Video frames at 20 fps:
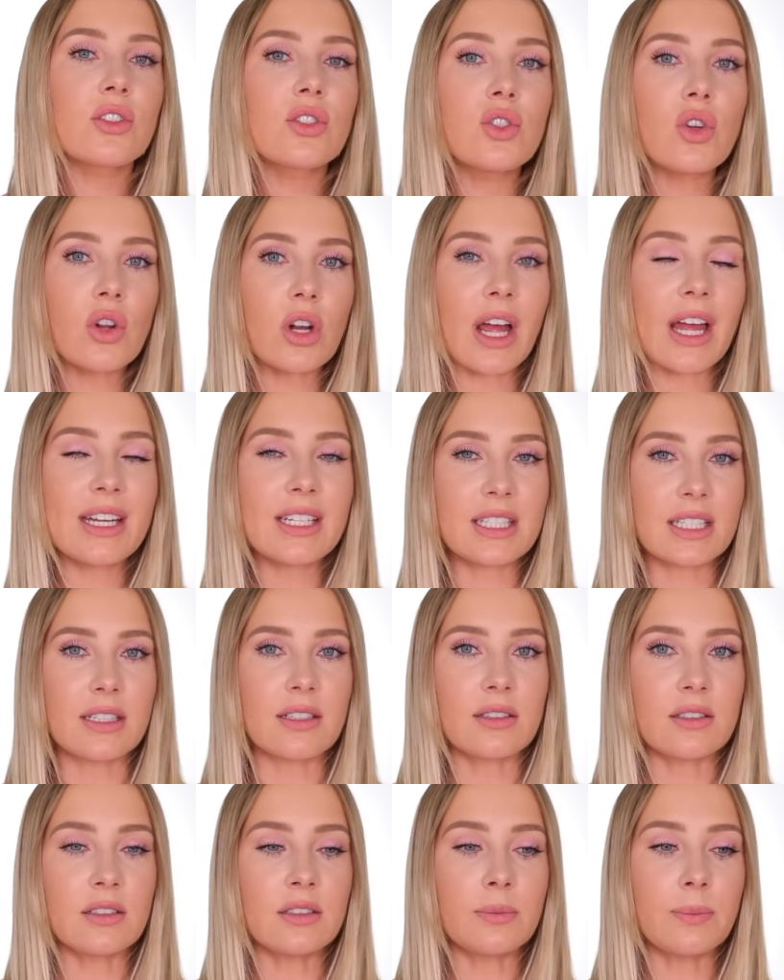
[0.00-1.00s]
Not
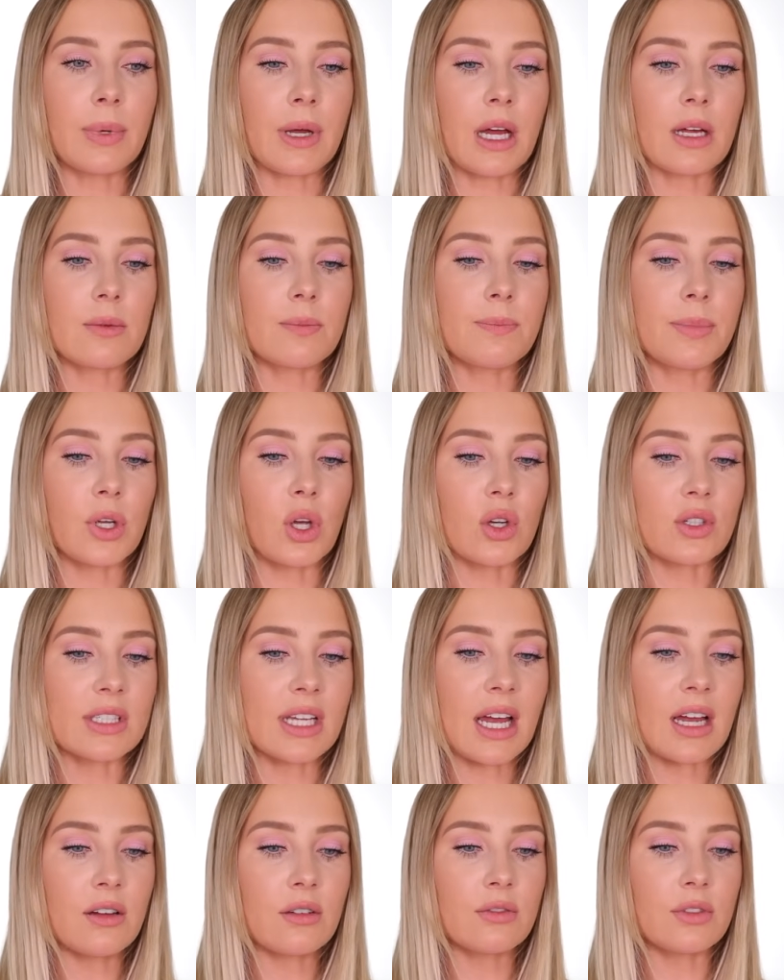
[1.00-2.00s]
ideal, but because
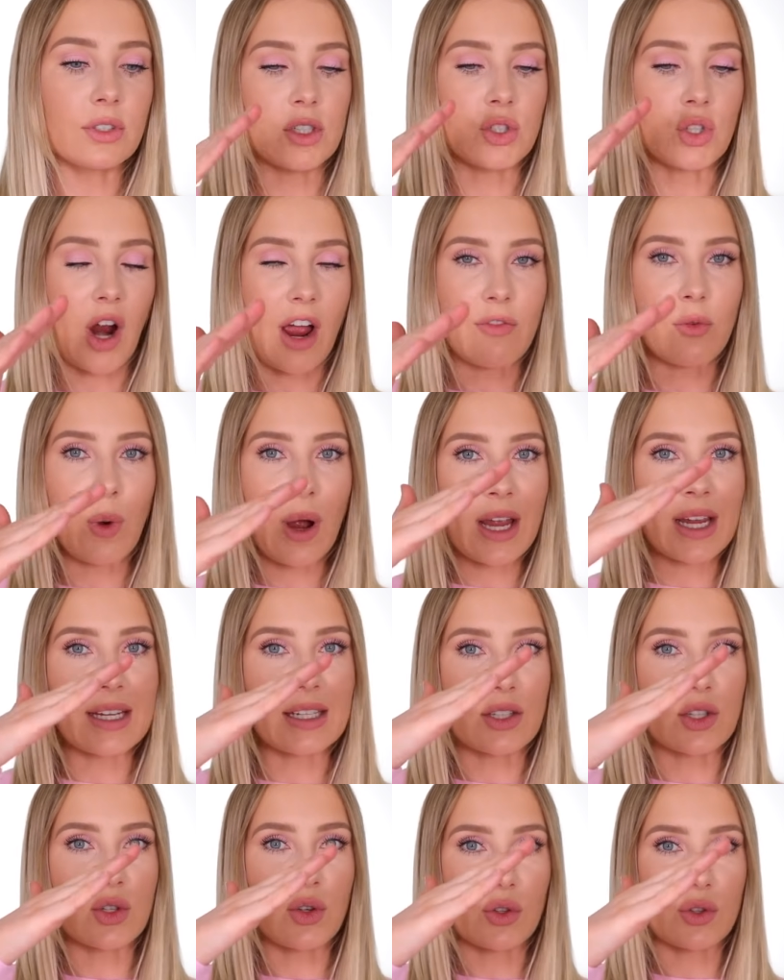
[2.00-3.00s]
our driveway
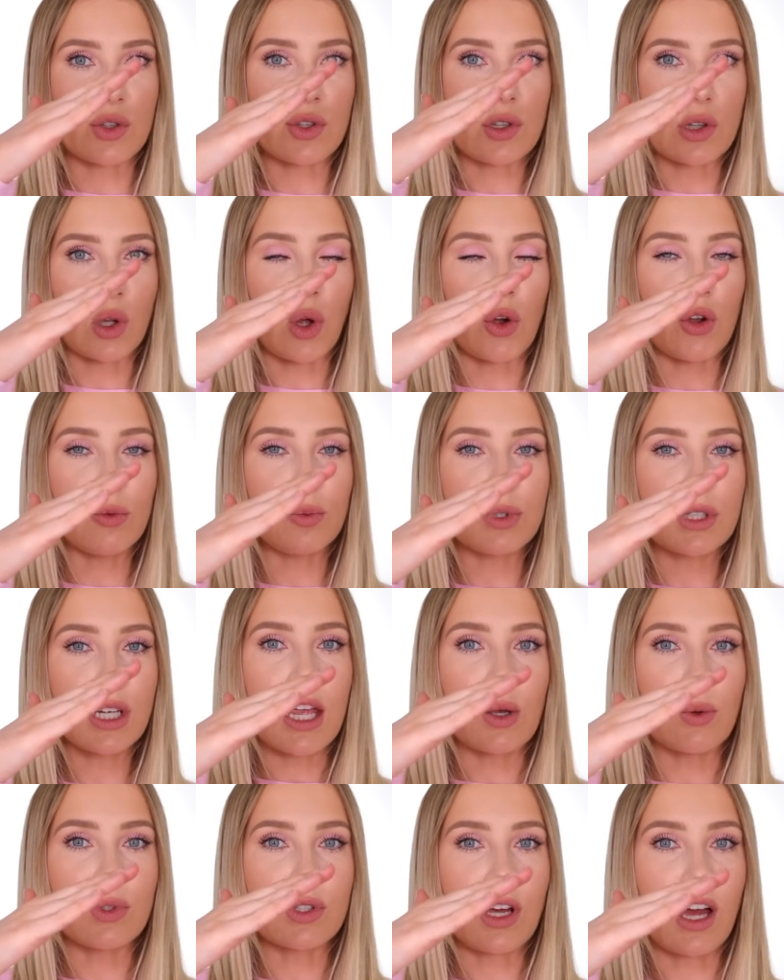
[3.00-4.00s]
is so
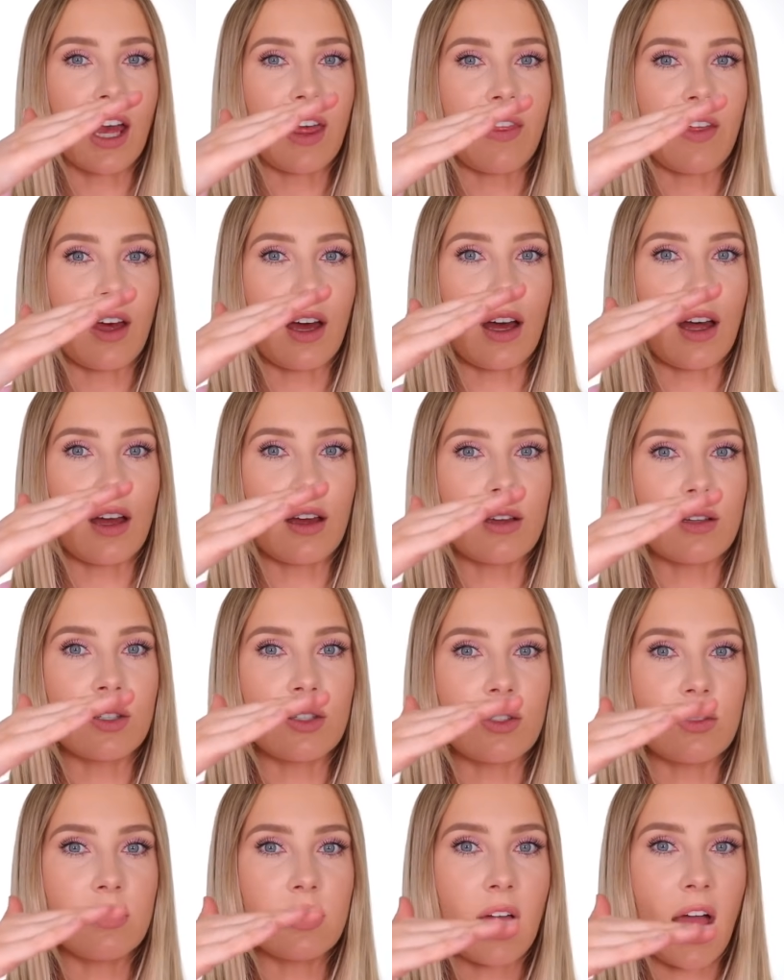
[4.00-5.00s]
sloped, it was either
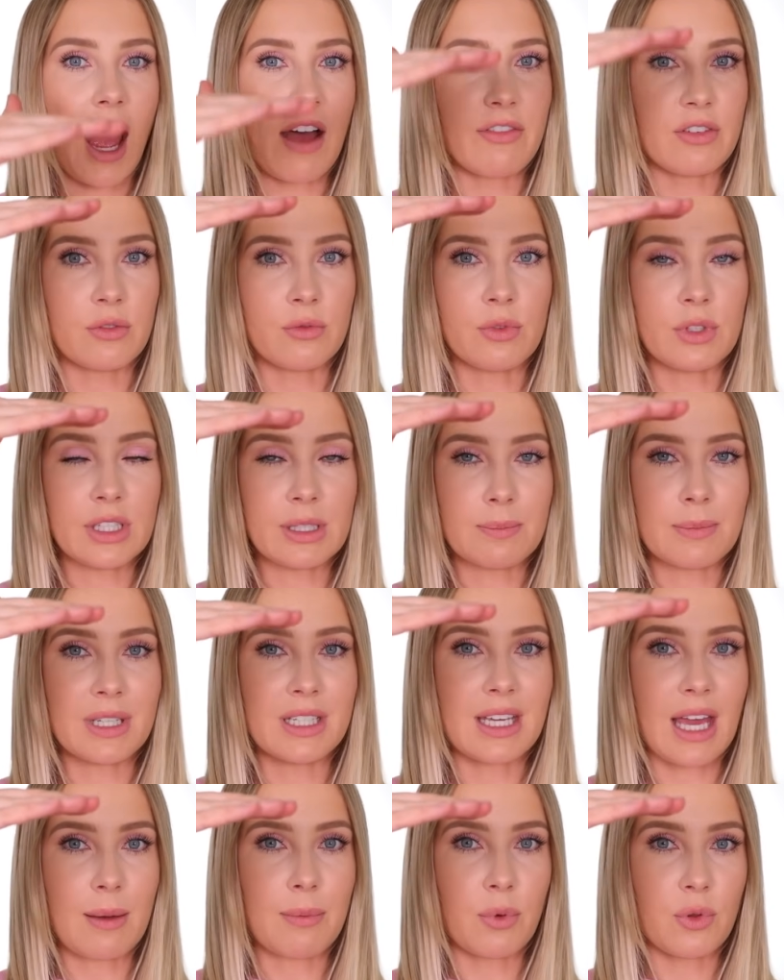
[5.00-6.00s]
have a really
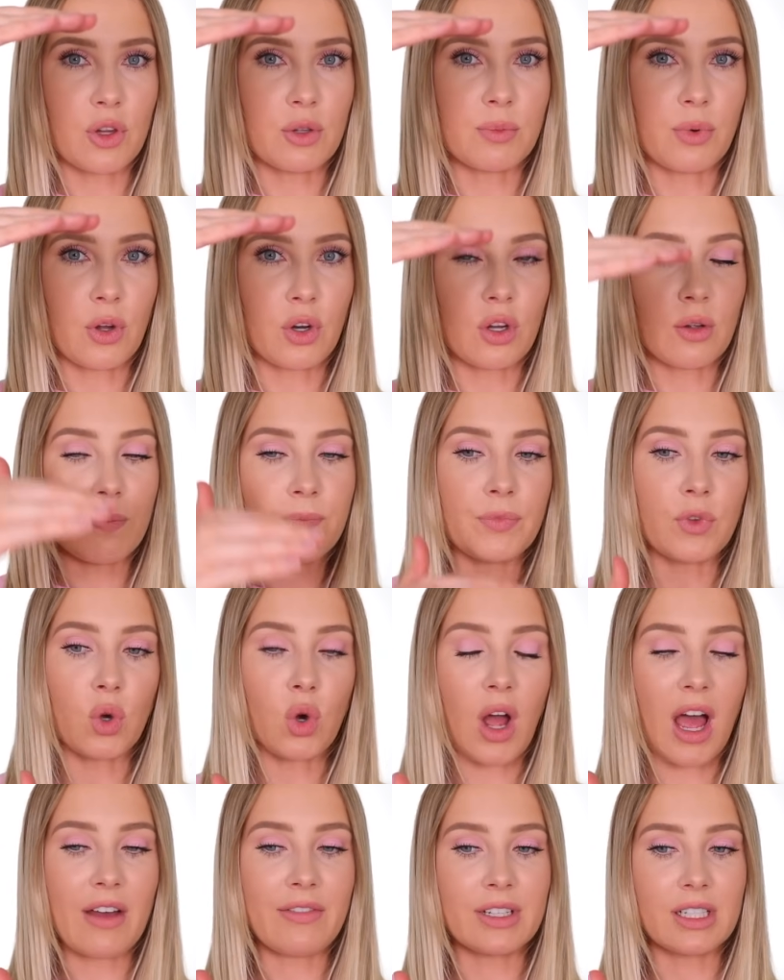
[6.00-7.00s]
big gap on the bottom
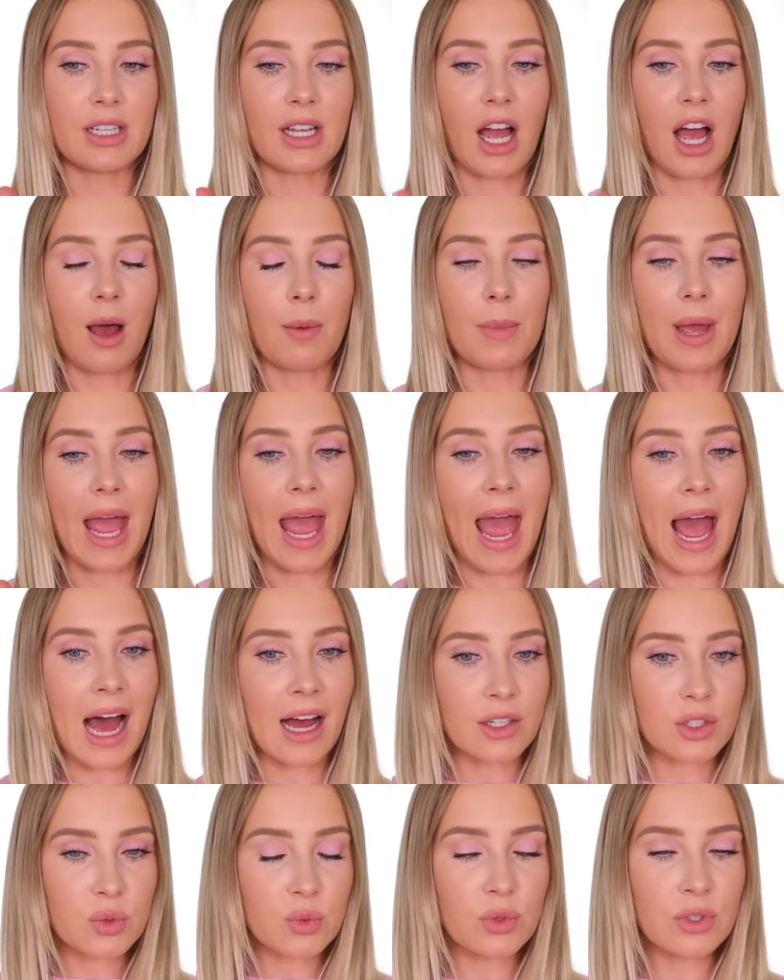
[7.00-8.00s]
or have it come
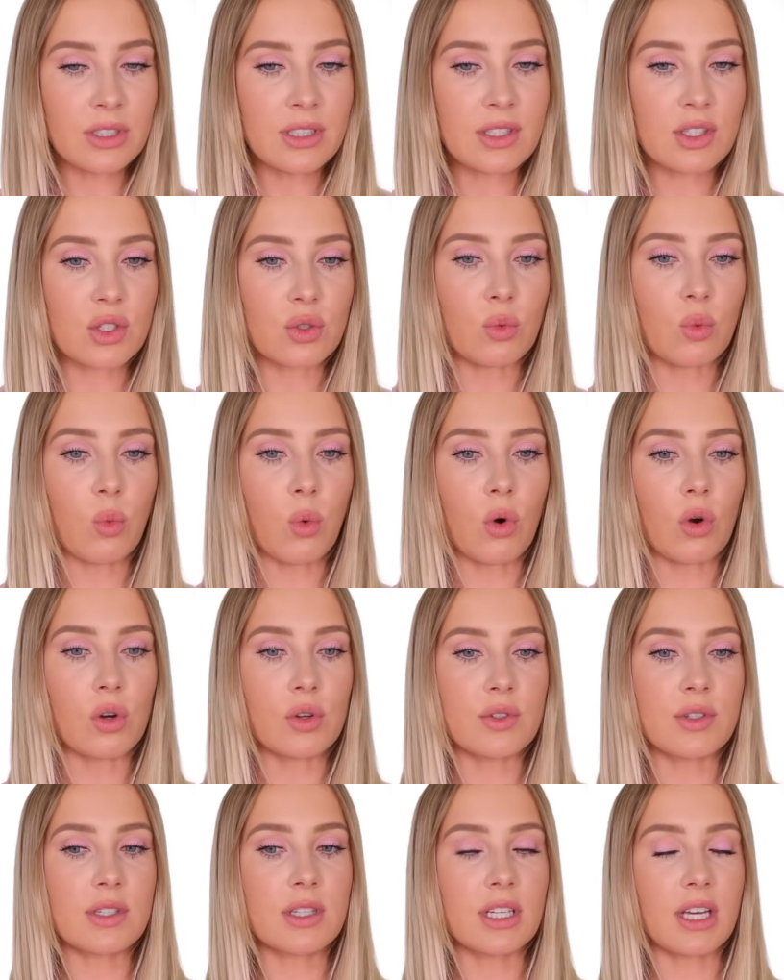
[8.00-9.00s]
outwards
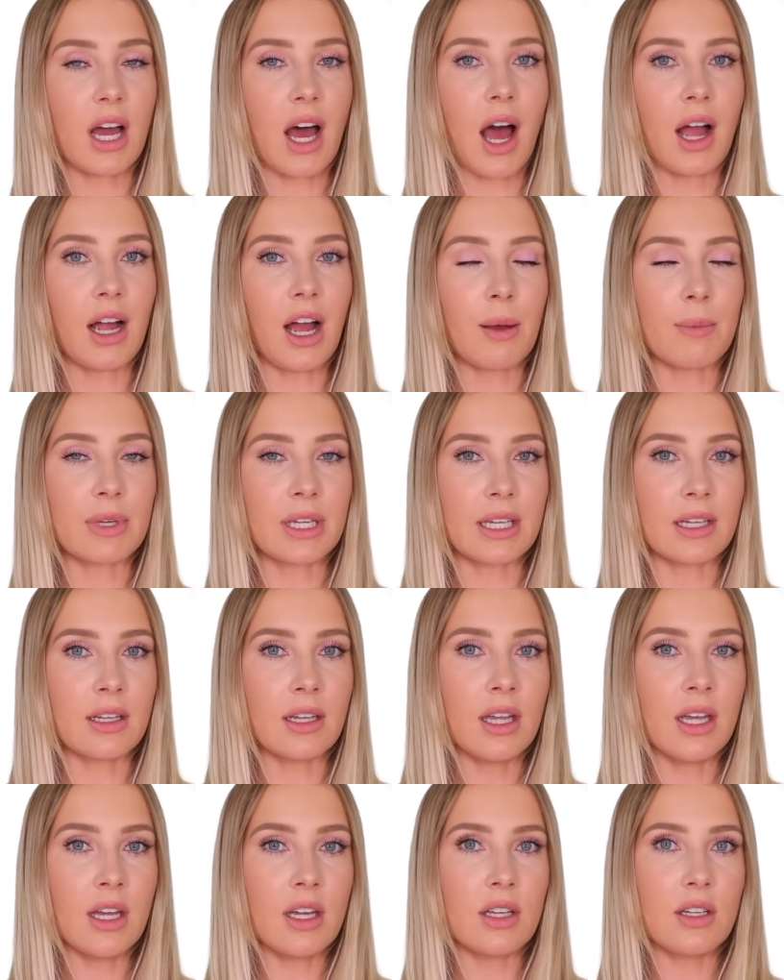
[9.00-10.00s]
towards the car
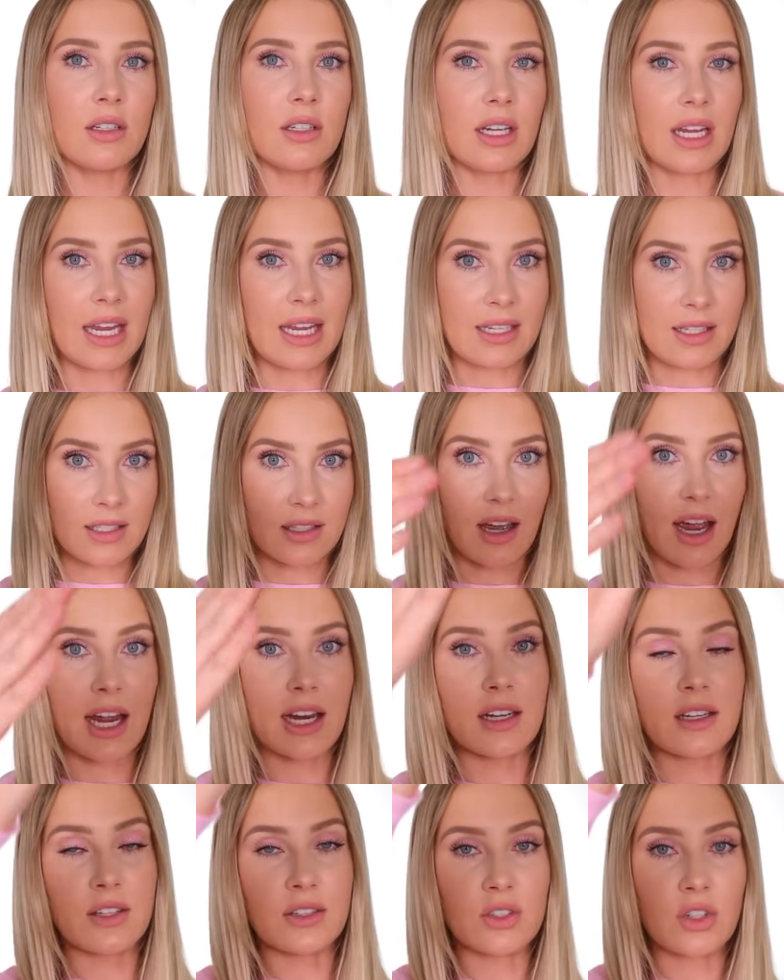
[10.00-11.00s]
coming
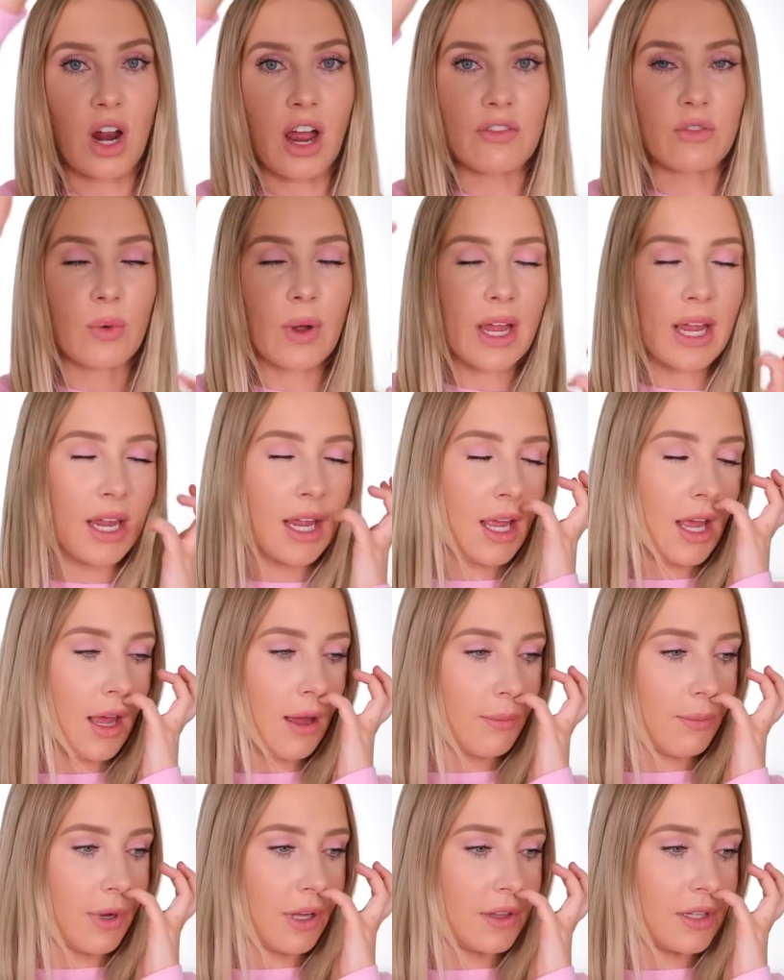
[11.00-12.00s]
inside the driveway.
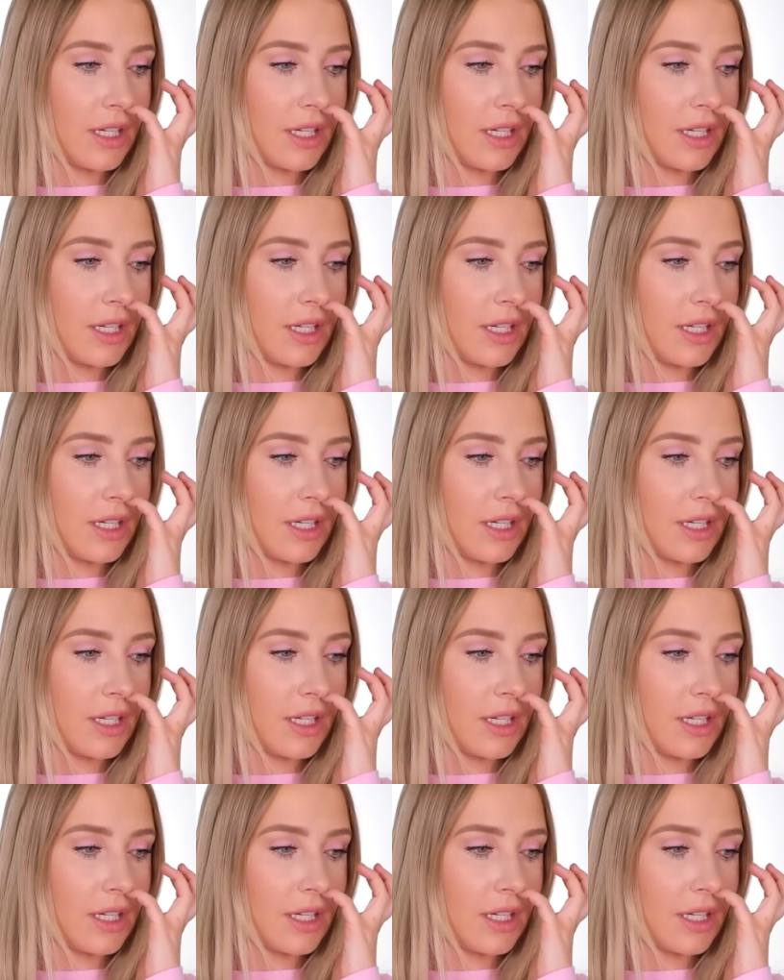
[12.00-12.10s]
But